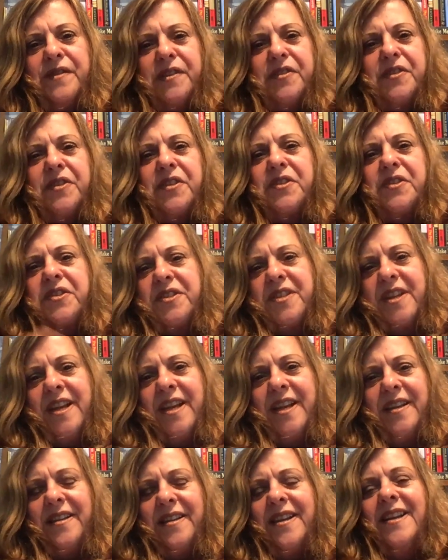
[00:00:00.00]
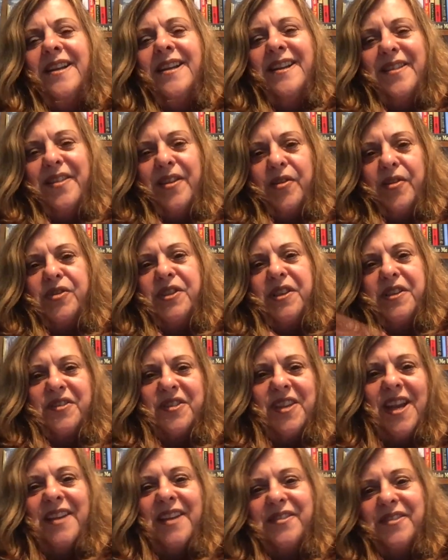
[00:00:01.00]
to sustain their
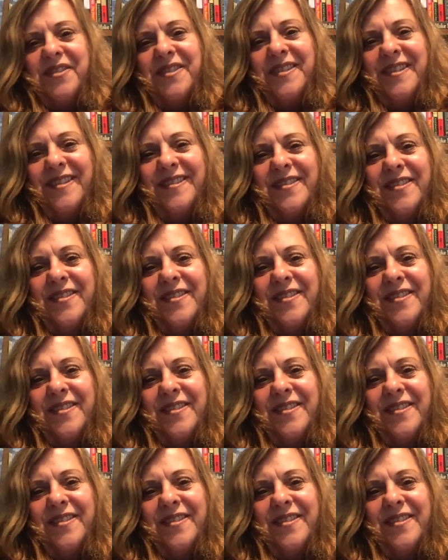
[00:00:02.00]
success,